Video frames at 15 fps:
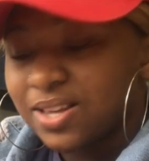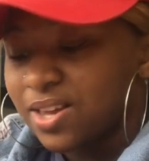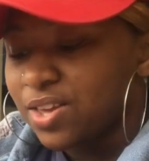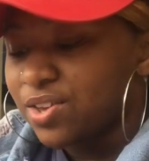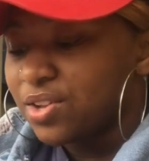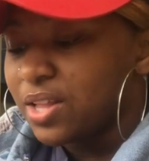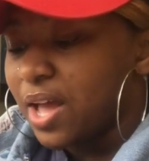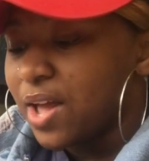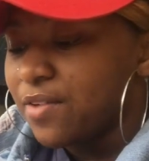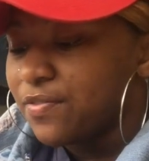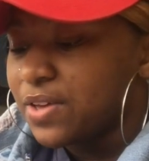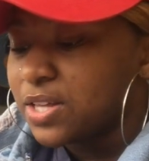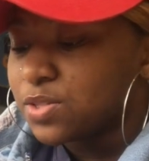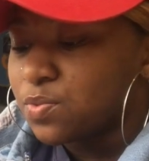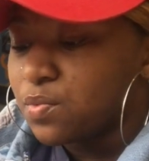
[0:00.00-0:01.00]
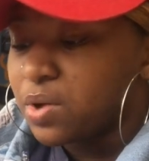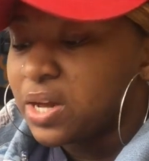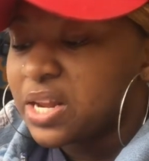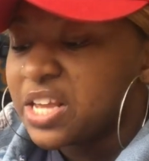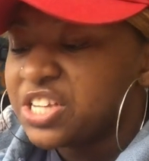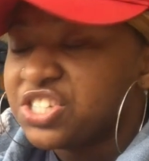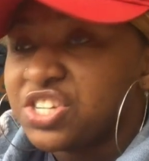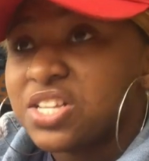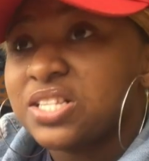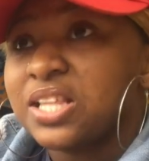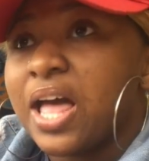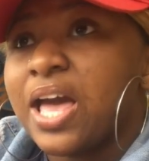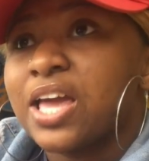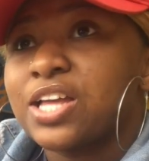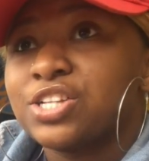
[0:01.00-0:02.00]
in your life is when it's just
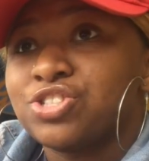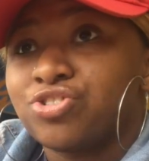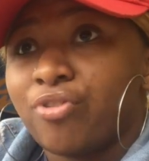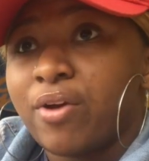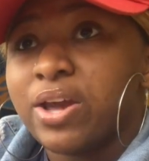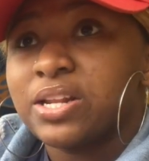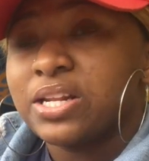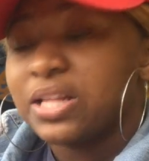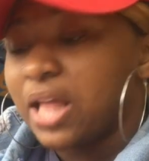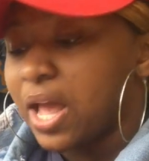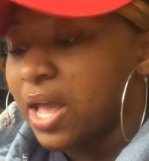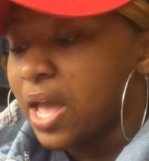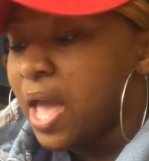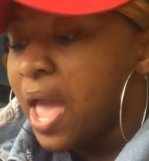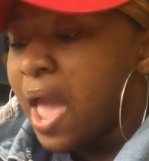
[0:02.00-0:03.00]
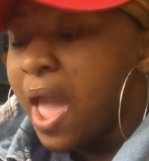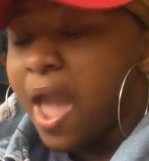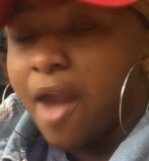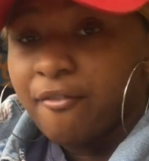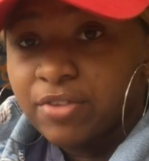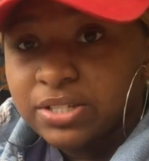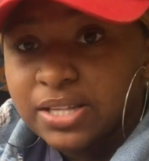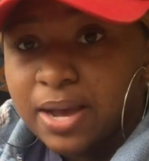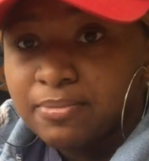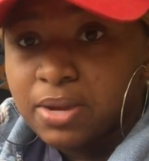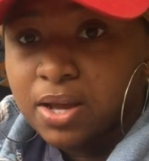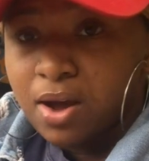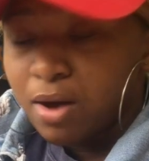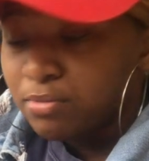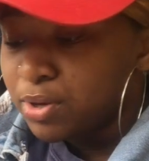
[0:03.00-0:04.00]
like draining. Like every time
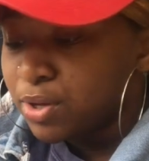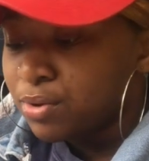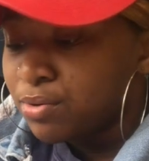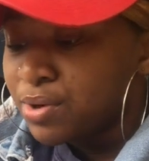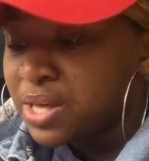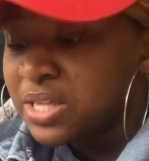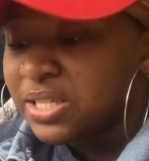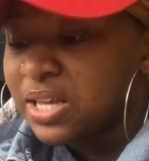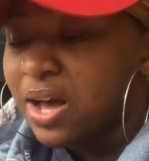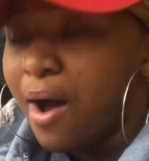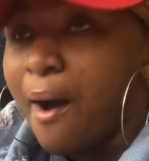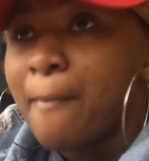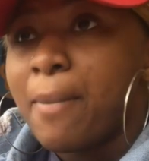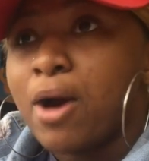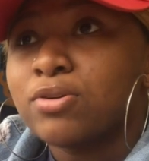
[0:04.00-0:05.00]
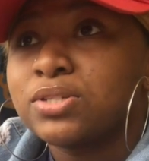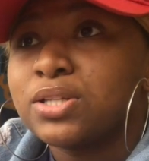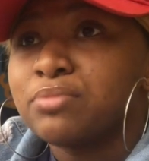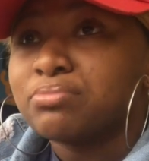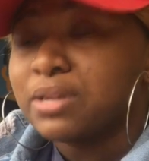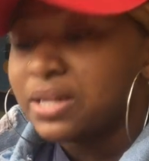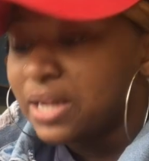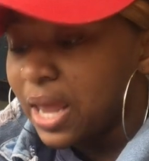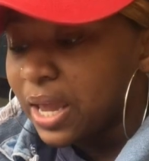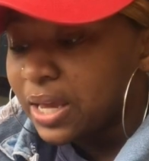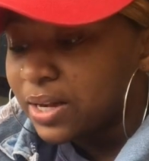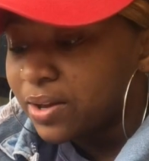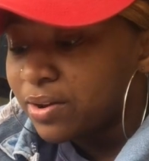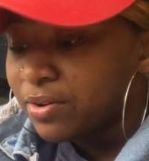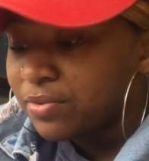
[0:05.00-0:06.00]
they come to you is about something
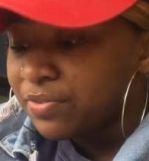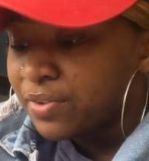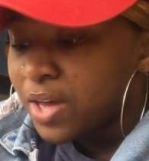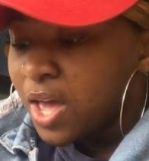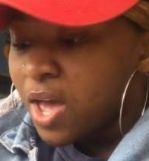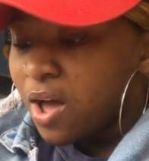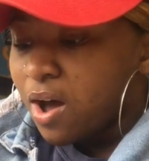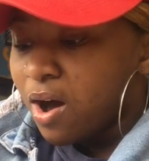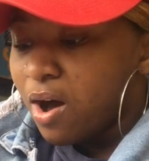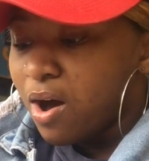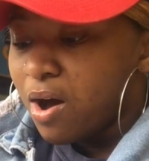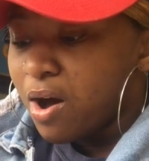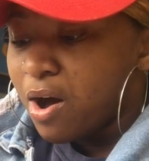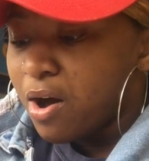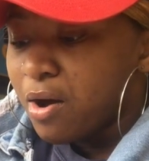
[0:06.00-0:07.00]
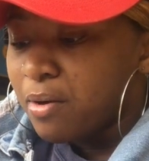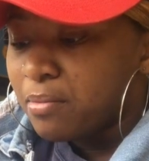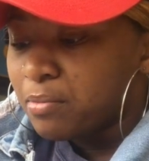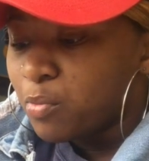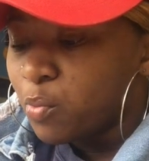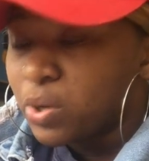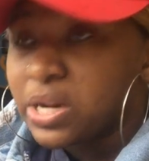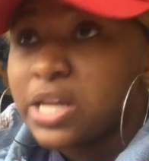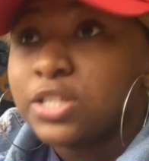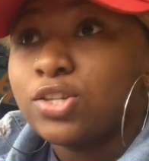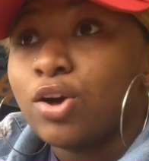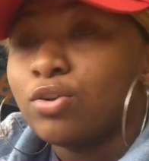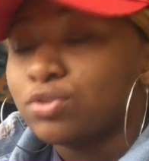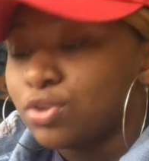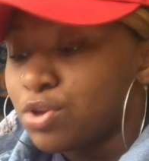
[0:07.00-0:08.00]
negative. When they
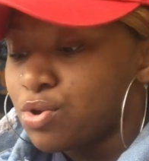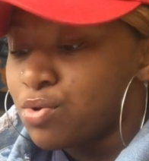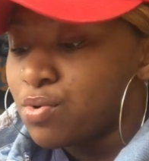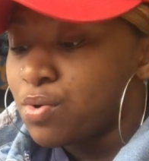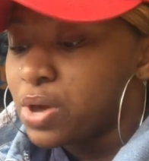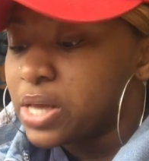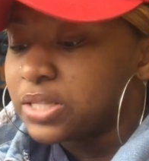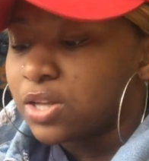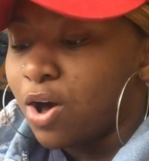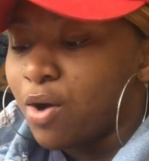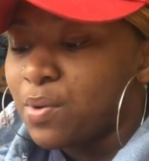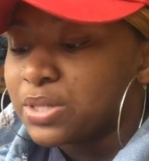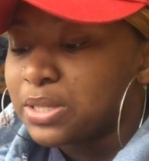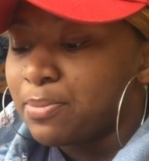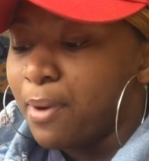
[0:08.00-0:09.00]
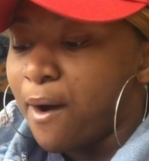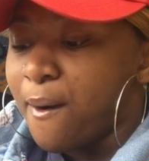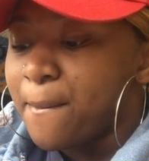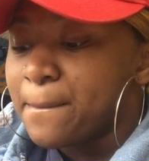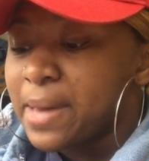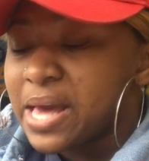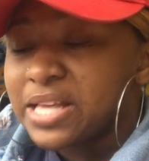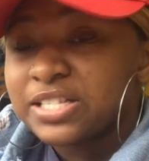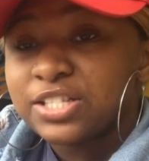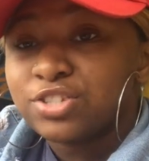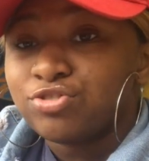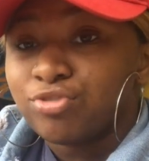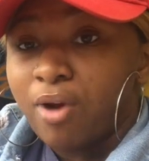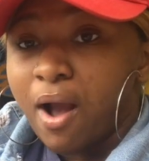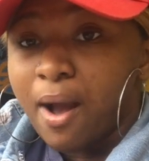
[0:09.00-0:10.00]
talk to you, it's always about mess,
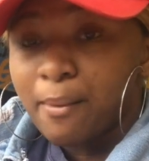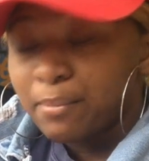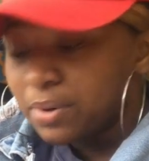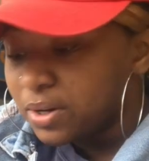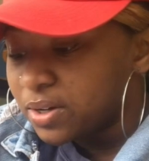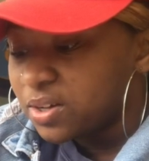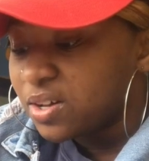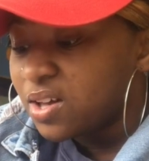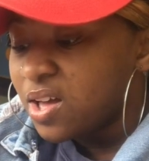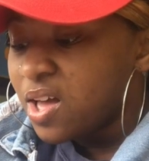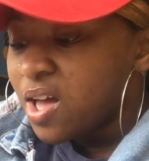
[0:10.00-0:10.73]
drama.